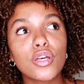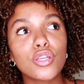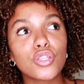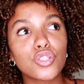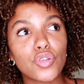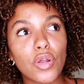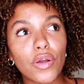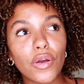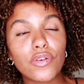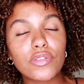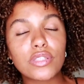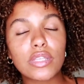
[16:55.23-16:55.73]

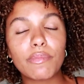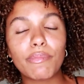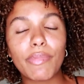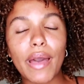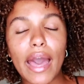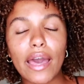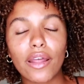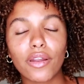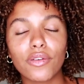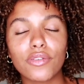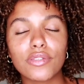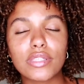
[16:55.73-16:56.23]
struggles and
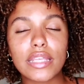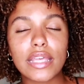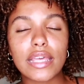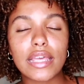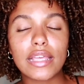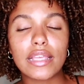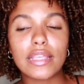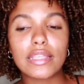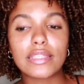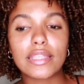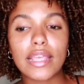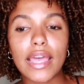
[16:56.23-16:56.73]
battles
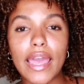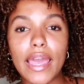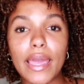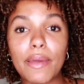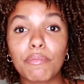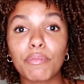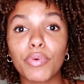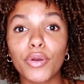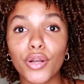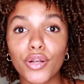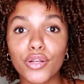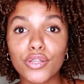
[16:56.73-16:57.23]
is
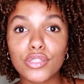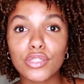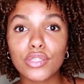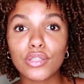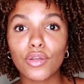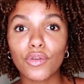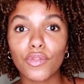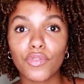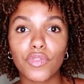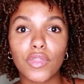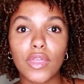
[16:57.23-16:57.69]
a personal